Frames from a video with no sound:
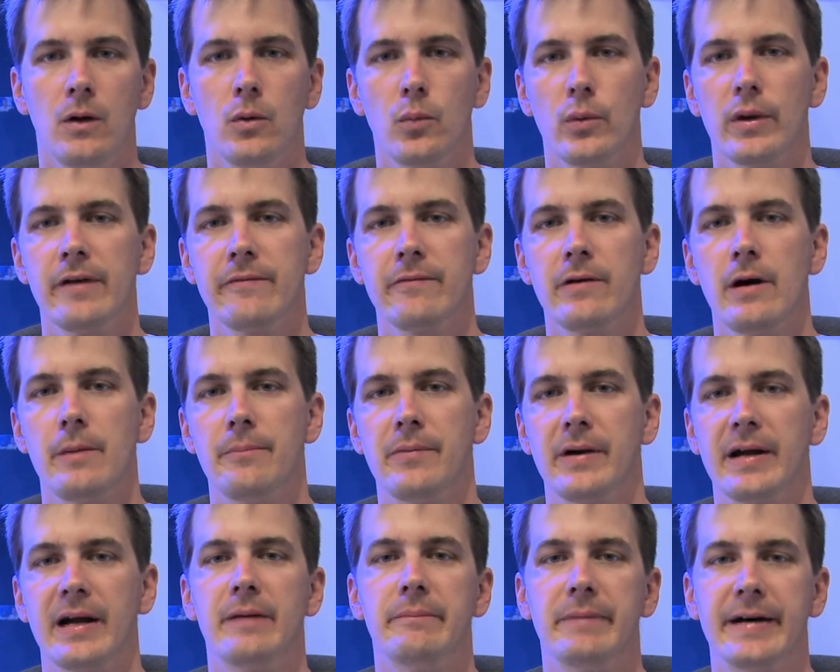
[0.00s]
Whenever I
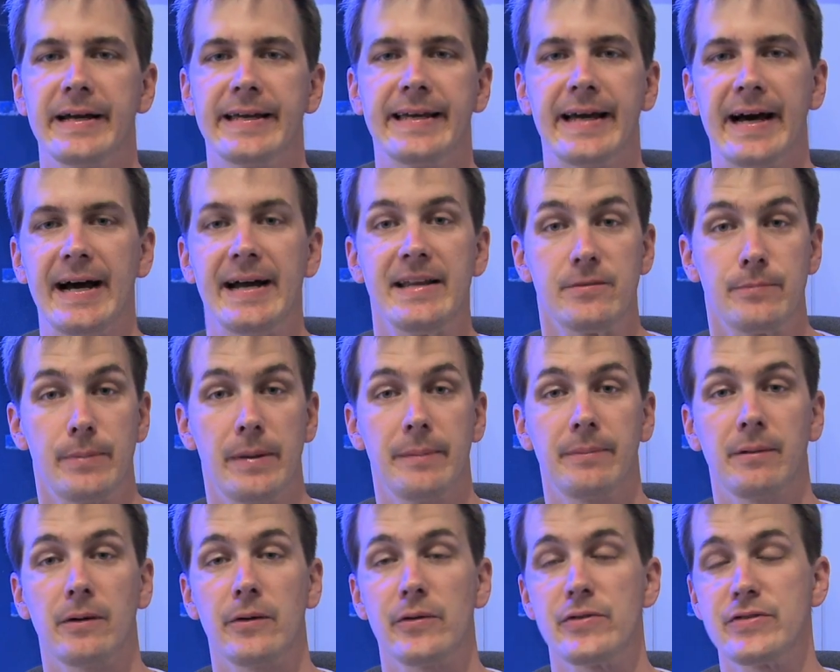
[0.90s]
bring out my guides,
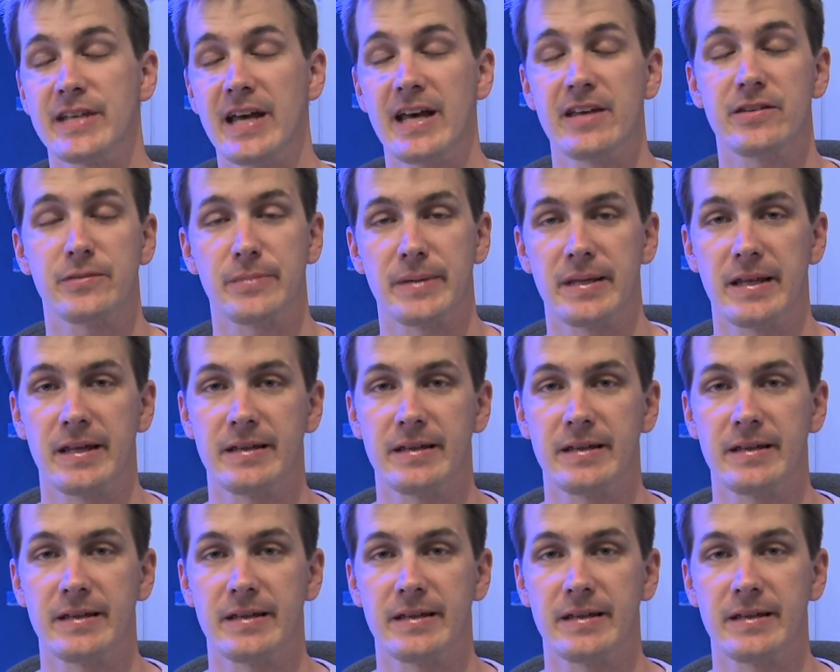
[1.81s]
people always ask me,